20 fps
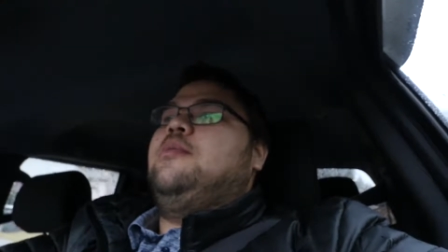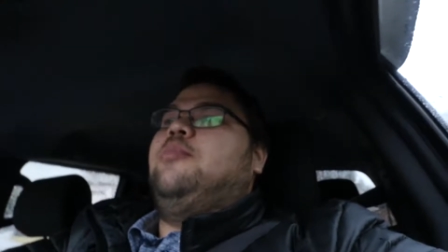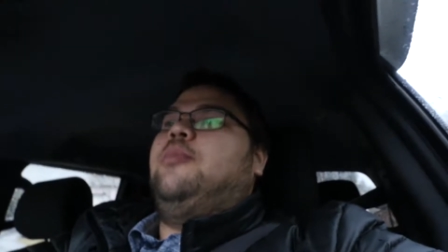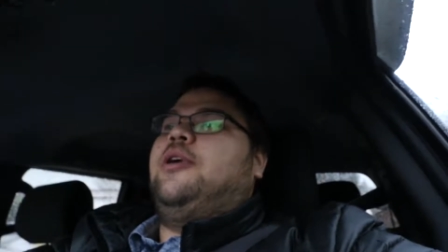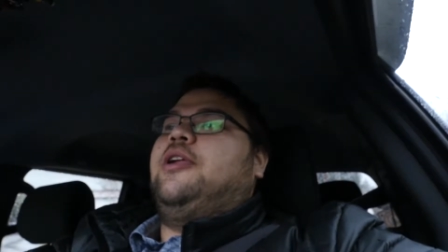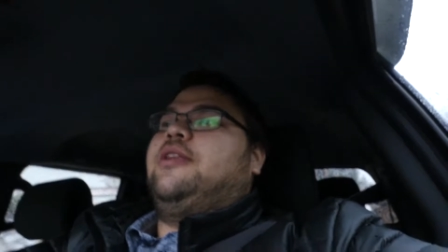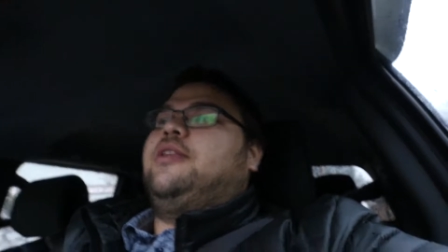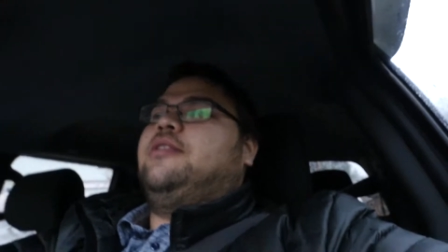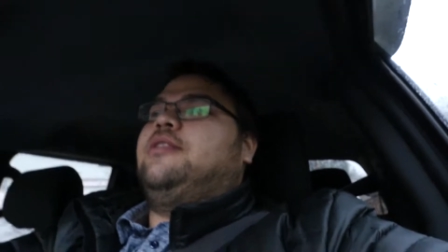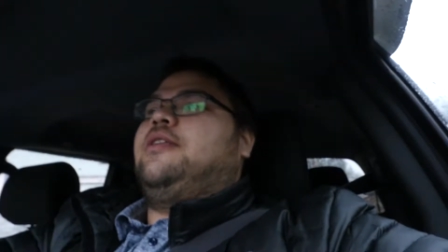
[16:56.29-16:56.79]

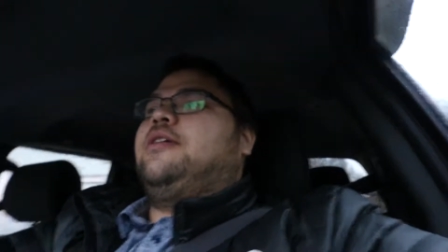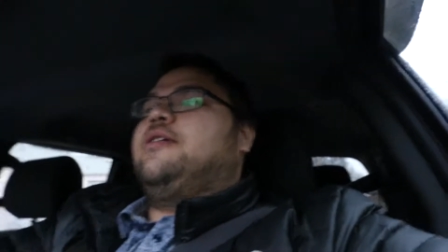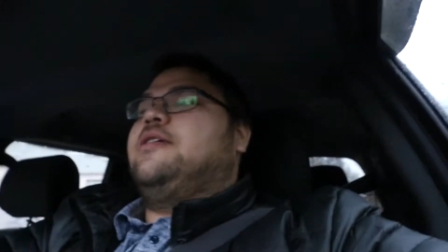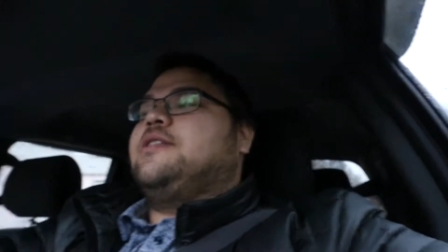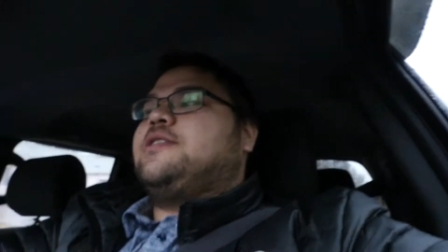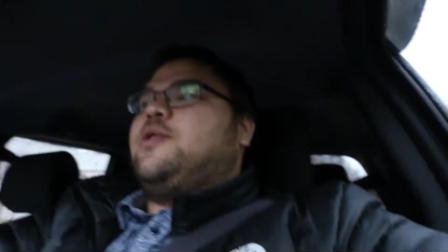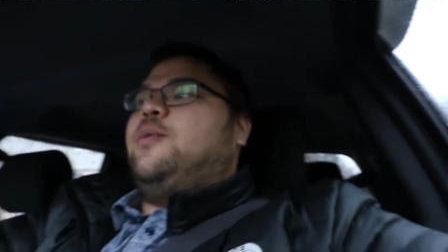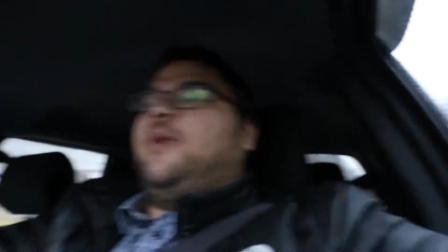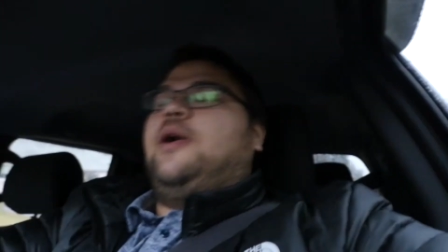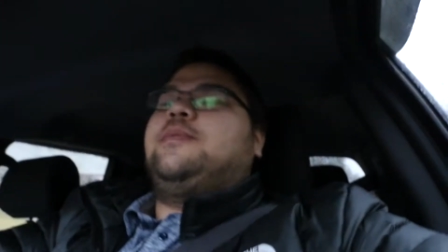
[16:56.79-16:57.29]
But there
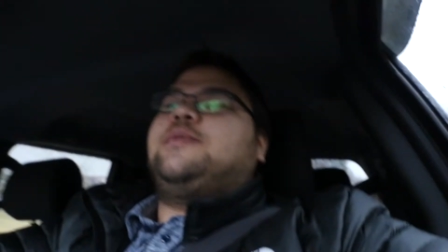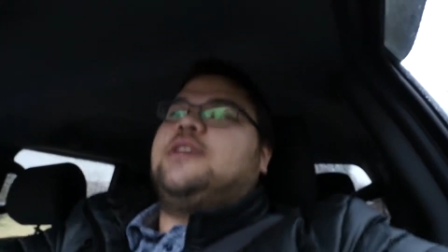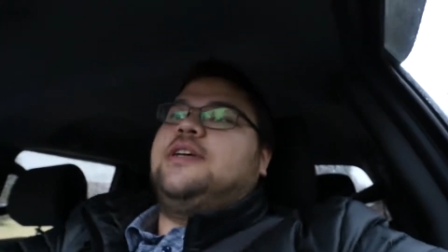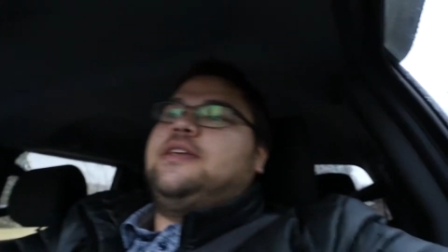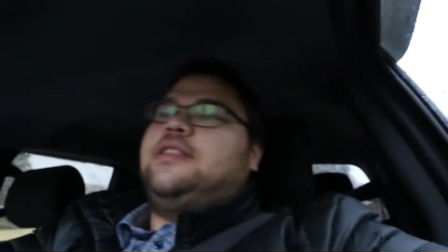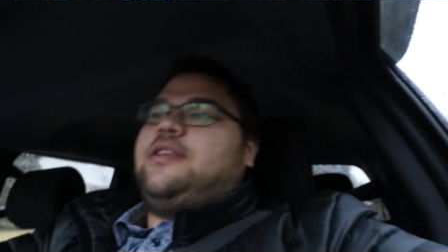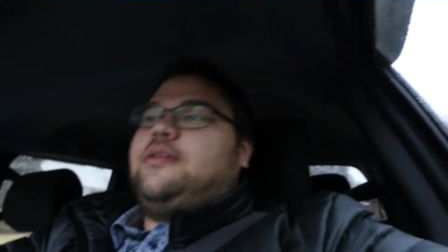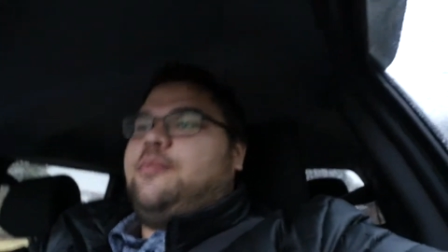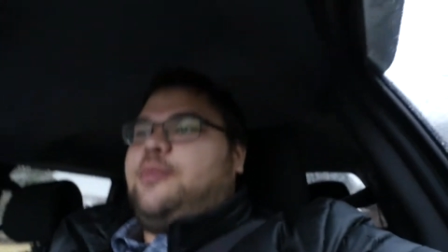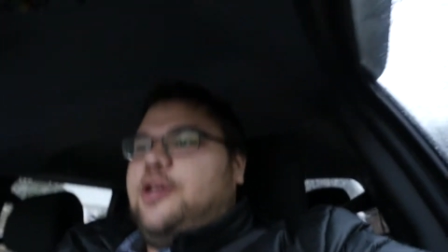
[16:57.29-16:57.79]
is a
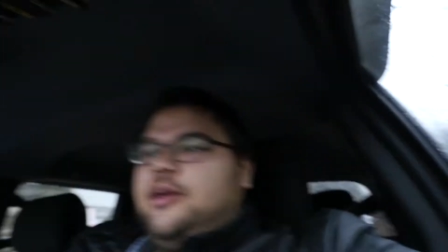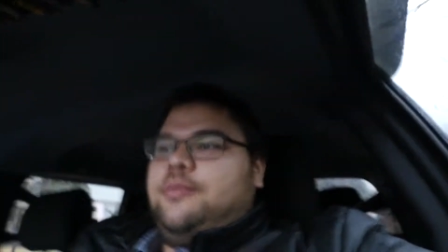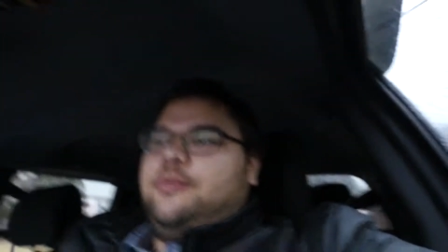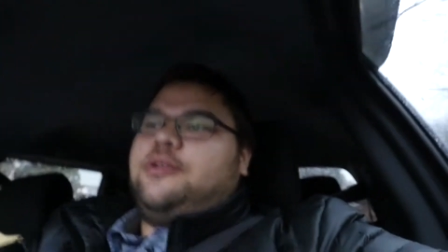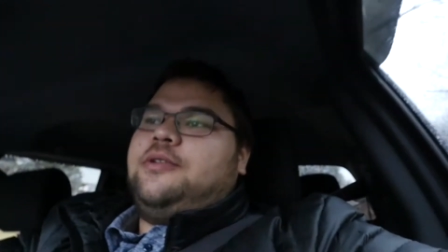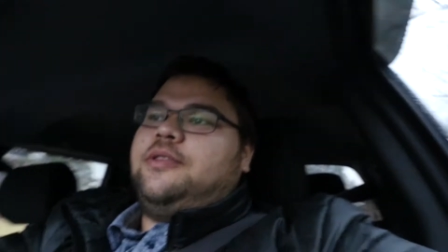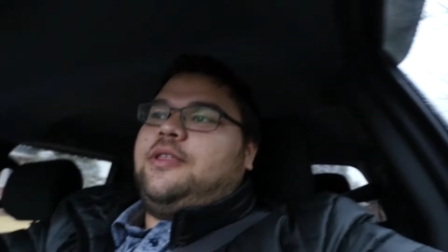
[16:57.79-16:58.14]
website, the paper